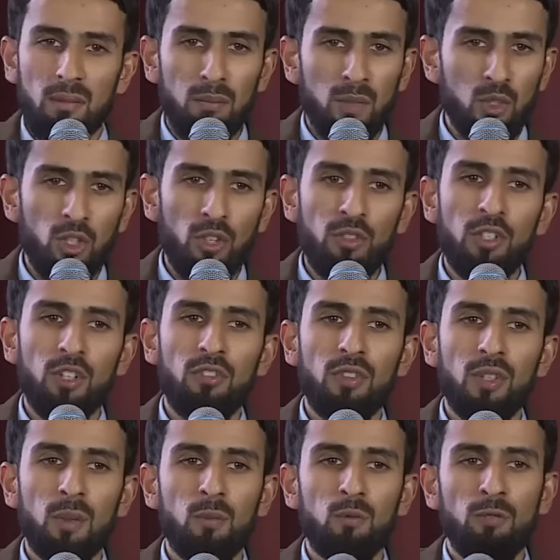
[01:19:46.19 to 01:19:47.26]
Majority
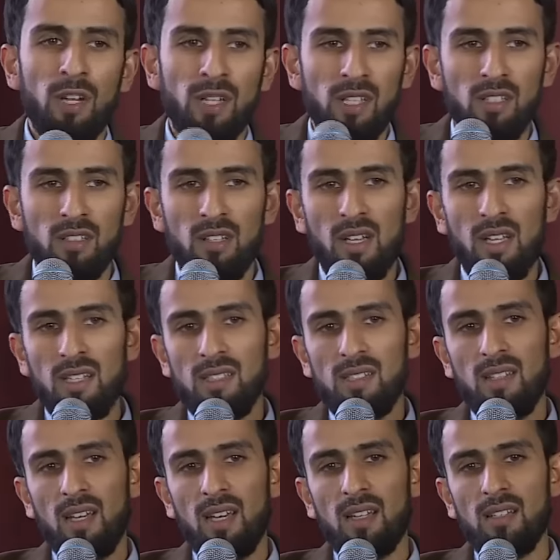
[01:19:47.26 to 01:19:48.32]
of them
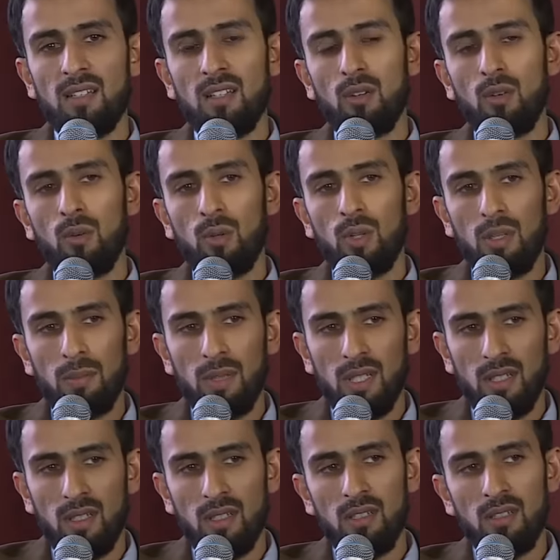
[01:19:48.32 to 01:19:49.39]
recognize that
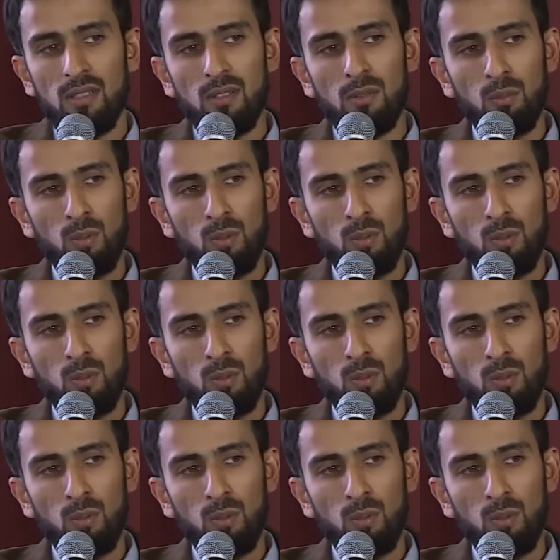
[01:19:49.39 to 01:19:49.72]
ulama,